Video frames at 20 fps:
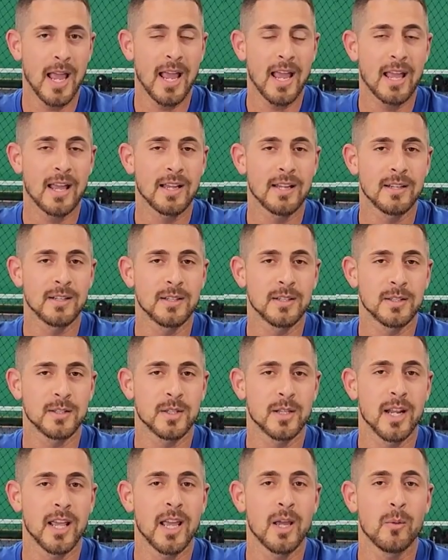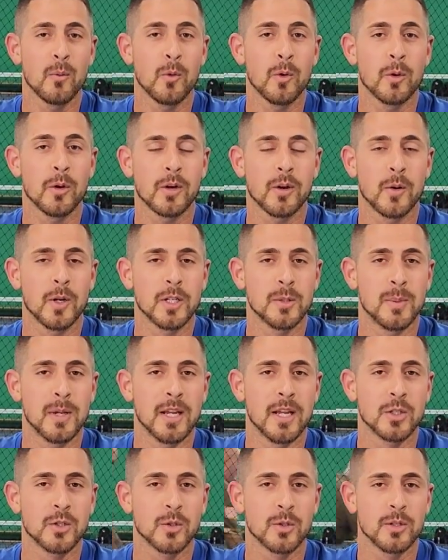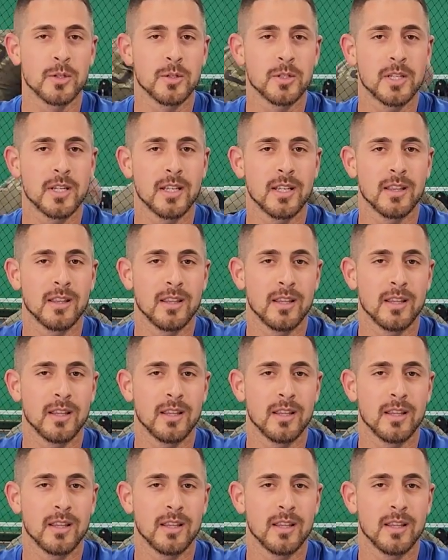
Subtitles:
and today we are going to be introducing